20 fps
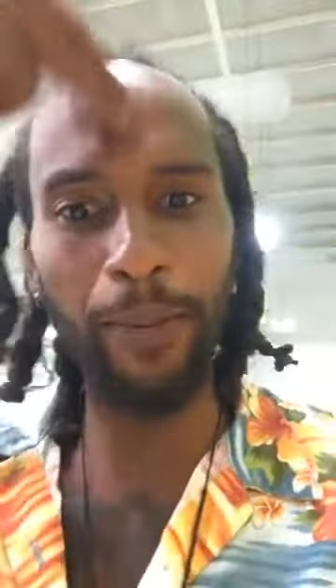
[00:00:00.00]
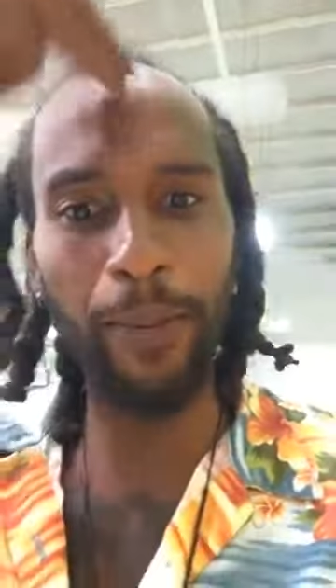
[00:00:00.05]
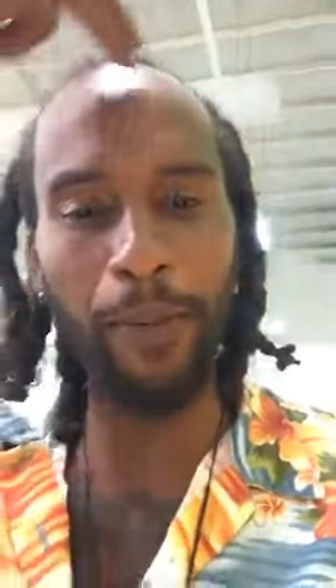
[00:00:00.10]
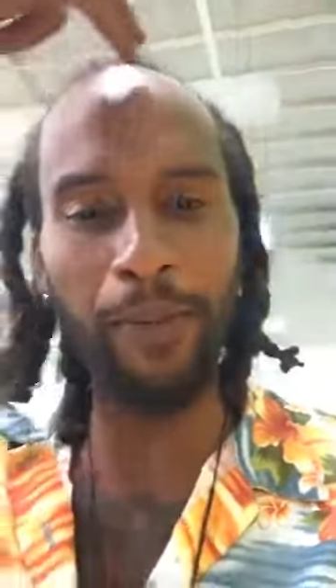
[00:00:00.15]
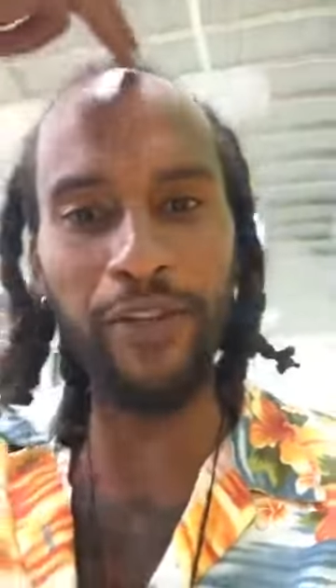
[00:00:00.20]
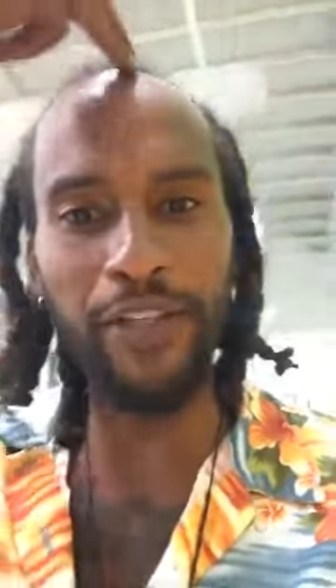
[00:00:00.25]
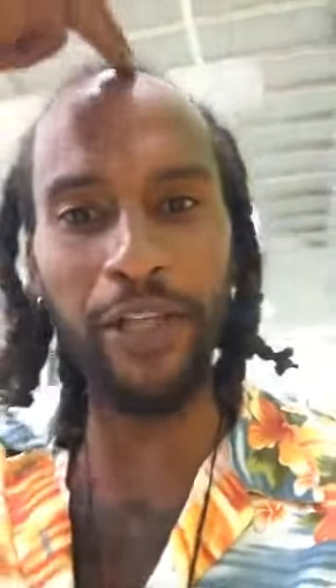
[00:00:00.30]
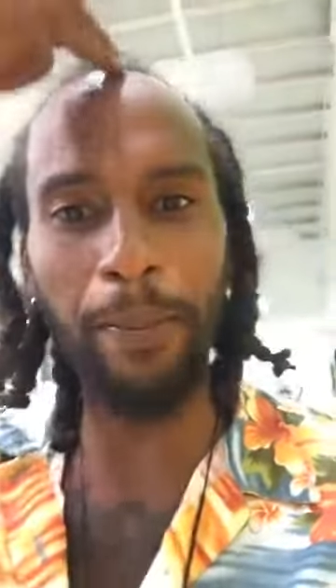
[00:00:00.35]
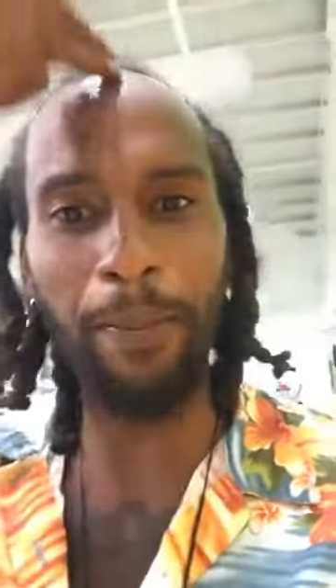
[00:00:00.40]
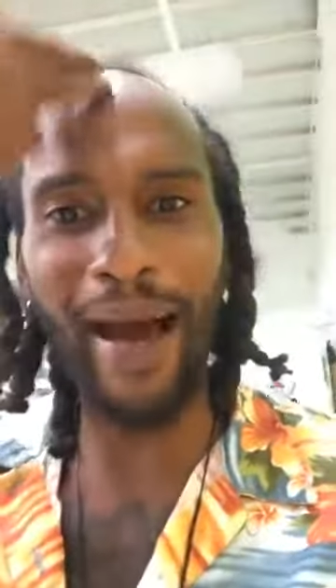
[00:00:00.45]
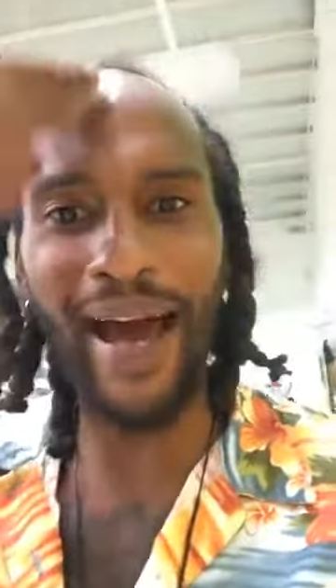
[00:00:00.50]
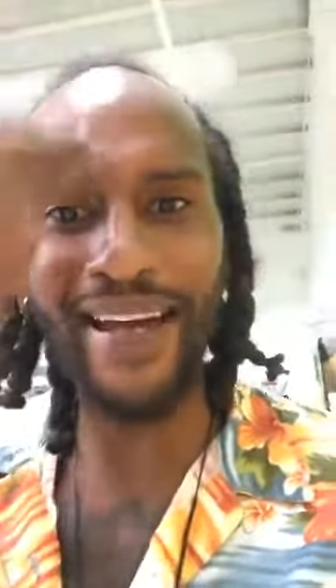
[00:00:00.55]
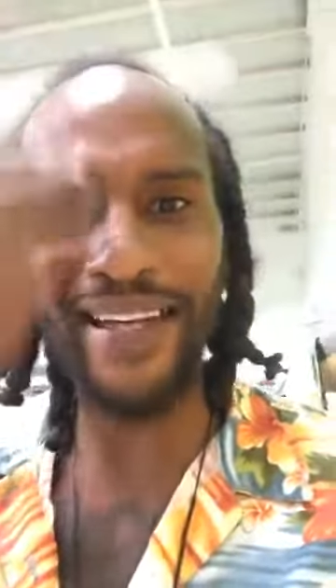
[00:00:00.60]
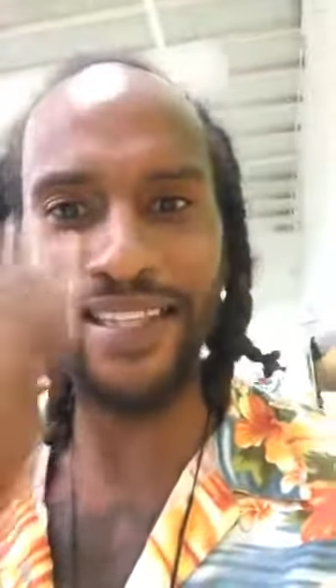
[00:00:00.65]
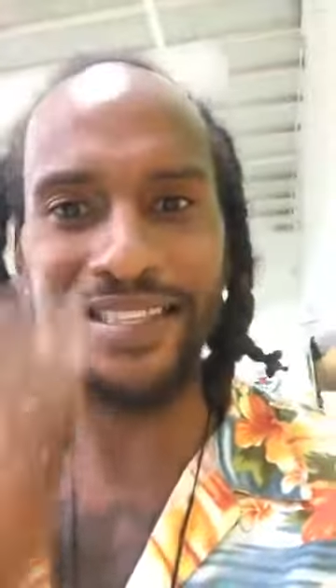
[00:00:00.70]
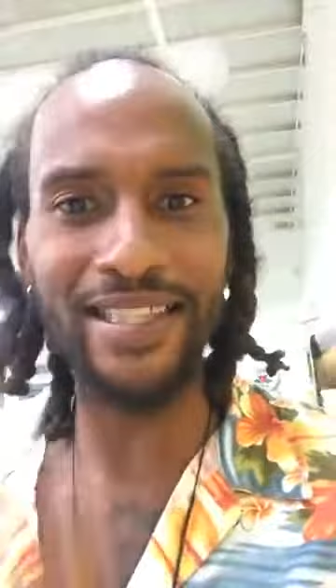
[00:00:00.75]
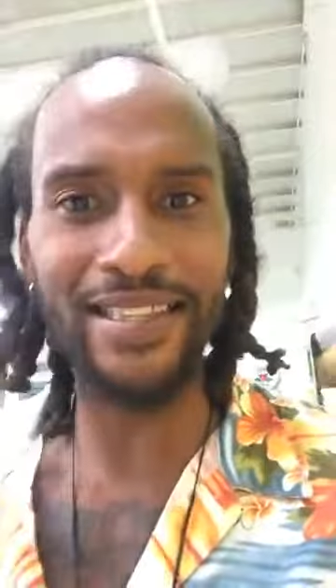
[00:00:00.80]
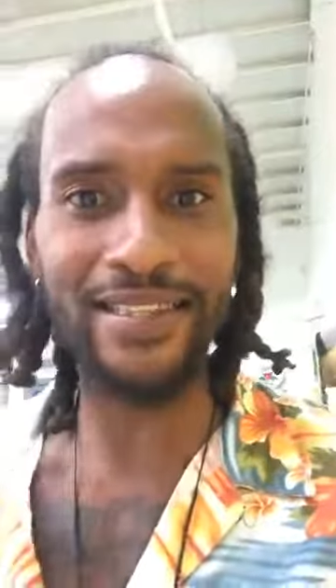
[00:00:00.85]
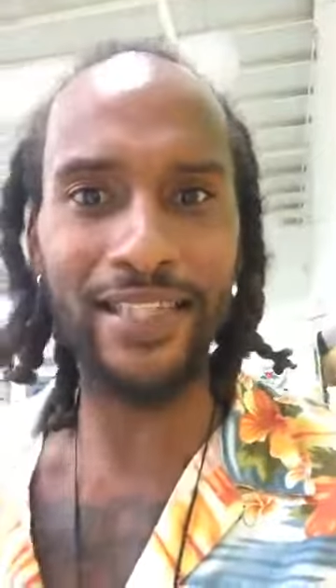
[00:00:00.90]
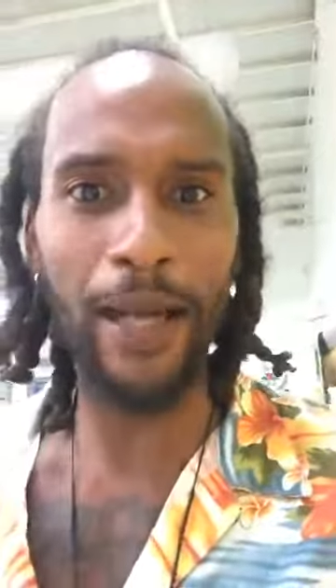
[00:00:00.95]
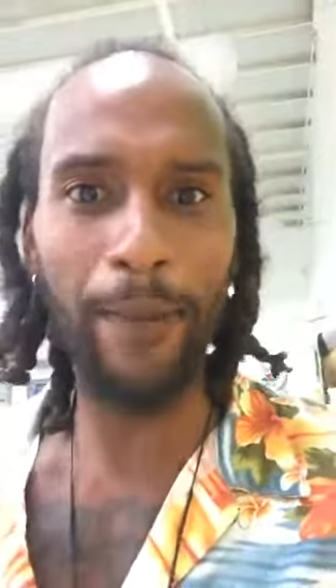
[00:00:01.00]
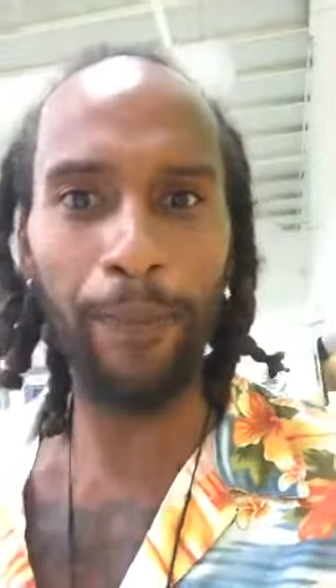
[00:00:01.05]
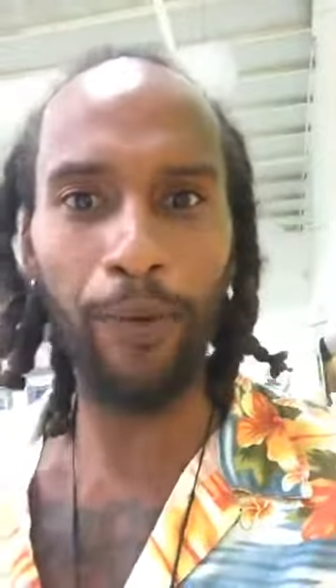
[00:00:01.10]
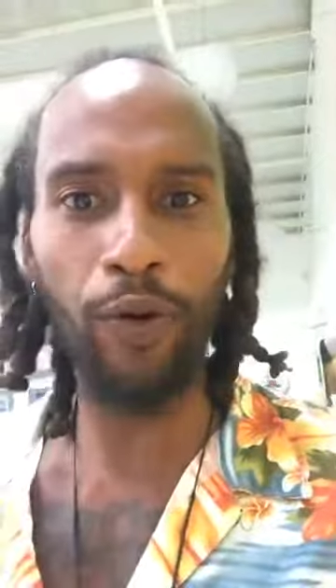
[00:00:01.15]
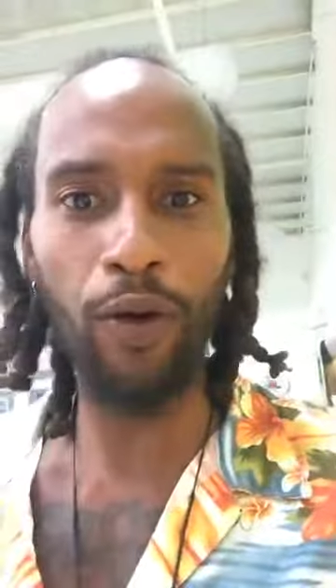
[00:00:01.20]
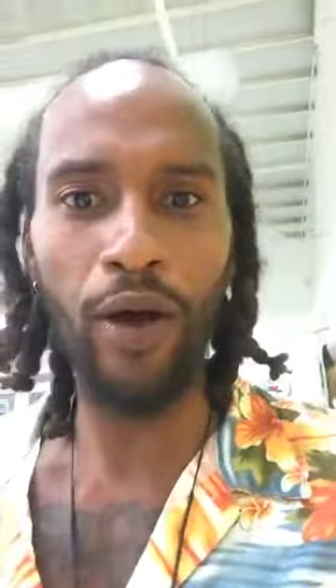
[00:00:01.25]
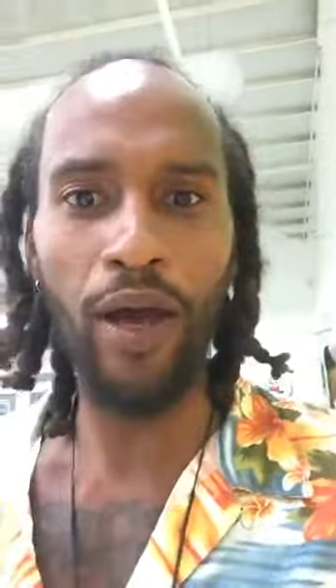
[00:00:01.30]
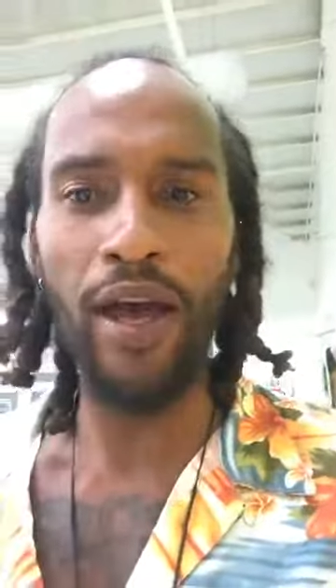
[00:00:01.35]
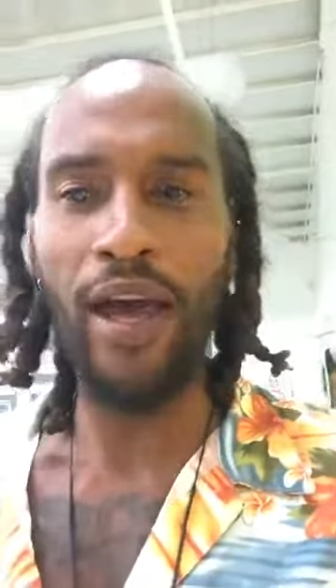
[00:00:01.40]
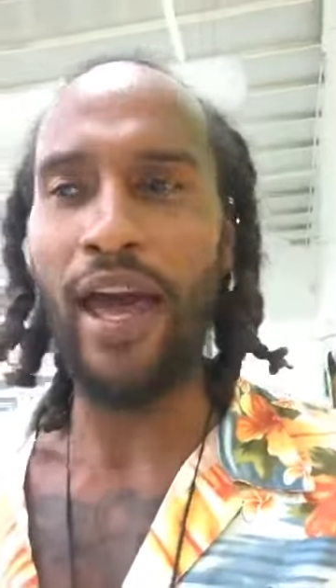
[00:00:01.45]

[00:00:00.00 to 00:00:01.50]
Remember that the body is the temple,